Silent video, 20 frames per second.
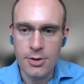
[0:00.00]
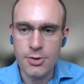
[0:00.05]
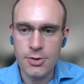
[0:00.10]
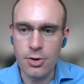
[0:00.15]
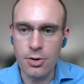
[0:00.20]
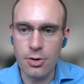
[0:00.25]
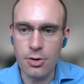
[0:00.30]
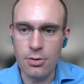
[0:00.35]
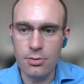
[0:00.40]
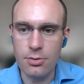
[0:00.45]

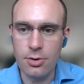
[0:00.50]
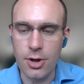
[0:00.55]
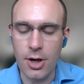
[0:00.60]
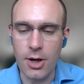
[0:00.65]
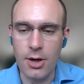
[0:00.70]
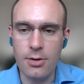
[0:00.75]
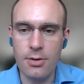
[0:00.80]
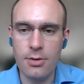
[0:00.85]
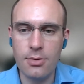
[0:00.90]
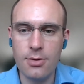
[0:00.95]
So
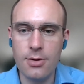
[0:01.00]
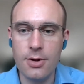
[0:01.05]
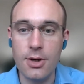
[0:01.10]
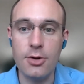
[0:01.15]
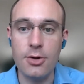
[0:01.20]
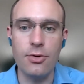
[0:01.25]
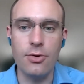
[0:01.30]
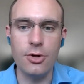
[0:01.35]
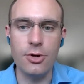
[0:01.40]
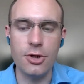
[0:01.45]
again,
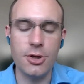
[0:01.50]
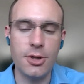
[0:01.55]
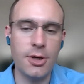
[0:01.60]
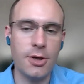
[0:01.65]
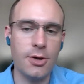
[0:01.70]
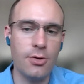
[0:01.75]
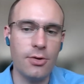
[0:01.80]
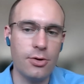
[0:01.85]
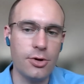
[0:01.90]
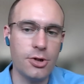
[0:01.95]
technology,
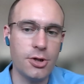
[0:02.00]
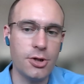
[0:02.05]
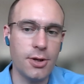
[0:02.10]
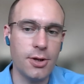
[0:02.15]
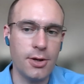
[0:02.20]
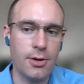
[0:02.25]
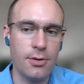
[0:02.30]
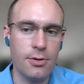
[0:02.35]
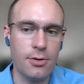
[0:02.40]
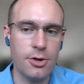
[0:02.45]

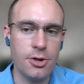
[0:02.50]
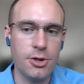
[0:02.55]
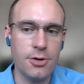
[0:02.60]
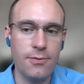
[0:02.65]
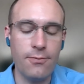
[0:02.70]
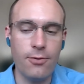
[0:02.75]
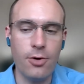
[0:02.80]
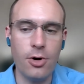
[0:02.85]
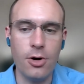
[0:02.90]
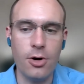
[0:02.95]

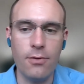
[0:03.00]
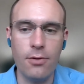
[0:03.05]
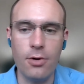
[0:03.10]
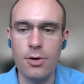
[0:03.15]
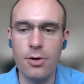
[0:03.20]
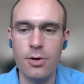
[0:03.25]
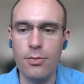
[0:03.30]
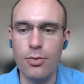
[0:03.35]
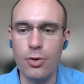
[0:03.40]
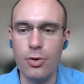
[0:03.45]
very,
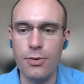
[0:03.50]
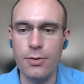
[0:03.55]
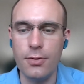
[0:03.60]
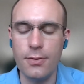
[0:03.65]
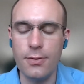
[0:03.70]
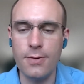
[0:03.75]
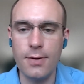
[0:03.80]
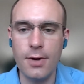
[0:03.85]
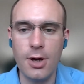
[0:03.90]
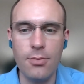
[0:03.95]
very
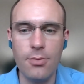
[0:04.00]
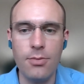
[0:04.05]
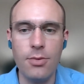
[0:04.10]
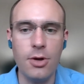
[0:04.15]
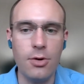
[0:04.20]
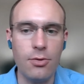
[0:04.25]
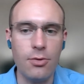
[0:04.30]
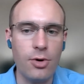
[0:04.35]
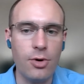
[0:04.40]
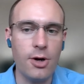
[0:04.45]
important, and
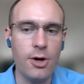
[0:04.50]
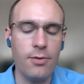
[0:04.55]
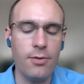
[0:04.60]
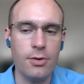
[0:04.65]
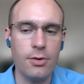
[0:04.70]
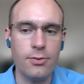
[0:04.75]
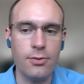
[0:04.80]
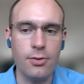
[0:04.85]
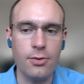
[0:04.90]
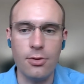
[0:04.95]
being
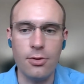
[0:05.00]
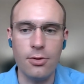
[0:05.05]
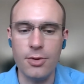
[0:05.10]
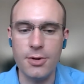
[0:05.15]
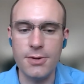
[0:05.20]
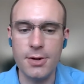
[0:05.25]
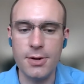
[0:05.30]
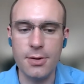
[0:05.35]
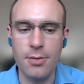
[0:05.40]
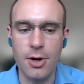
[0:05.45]
relevant to the
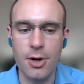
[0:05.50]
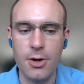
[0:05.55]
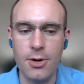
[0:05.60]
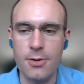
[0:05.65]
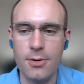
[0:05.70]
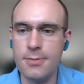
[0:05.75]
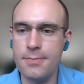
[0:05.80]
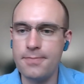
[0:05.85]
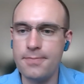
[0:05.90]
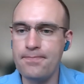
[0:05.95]
domestic
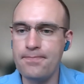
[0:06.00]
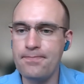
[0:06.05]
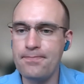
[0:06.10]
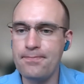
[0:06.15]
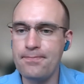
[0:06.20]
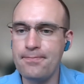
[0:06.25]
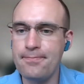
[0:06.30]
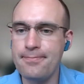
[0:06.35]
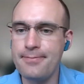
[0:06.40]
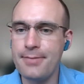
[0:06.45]
market.
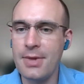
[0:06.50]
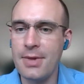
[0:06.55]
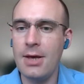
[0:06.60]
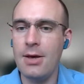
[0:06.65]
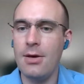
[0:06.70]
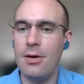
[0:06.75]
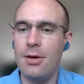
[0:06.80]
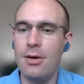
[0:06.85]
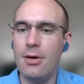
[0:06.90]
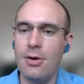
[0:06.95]

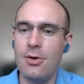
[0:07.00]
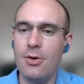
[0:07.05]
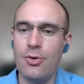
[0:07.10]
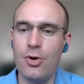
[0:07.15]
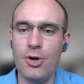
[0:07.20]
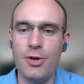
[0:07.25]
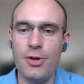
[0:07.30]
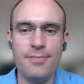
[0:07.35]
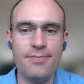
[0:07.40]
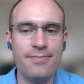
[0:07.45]

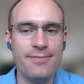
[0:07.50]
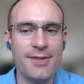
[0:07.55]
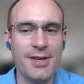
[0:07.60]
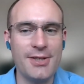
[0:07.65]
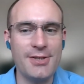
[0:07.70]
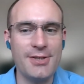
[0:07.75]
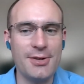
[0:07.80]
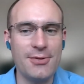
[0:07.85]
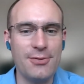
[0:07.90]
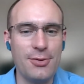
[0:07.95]
Great,
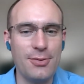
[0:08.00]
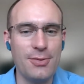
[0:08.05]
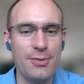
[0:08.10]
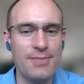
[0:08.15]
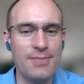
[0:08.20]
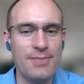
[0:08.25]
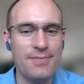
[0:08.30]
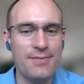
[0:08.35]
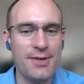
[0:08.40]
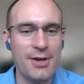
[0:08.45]
that's it for
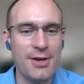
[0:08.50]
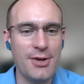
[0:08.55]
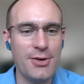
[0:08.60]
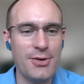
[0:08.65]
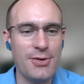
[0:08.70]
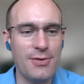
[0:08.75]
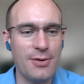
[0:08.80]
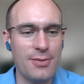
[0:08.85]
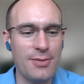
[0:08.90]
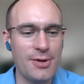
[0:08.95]
me.
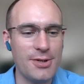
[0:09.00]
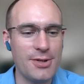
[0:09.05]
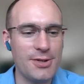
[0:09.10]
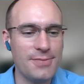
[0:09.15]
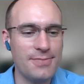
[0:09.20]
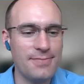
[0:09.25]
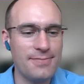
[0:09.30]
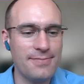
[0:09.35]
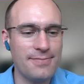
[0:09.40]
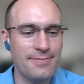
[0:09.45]
Thank you very
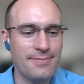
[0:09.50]
much.